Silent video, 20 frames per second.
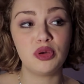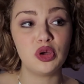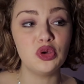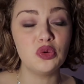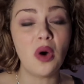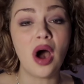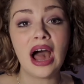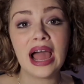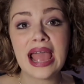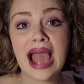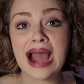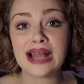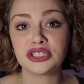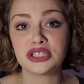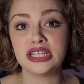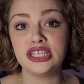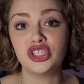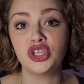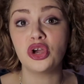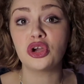who I
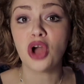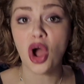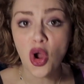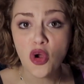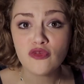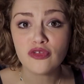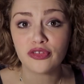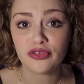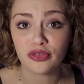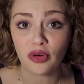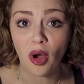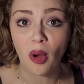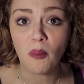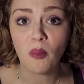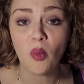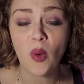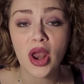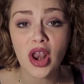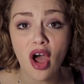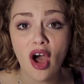actually took over
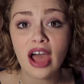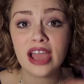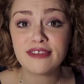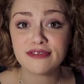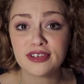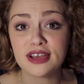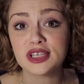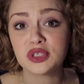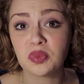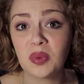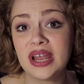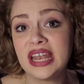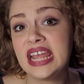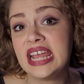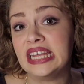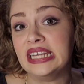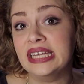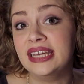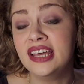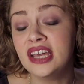from when I first went
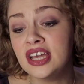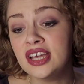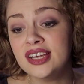in.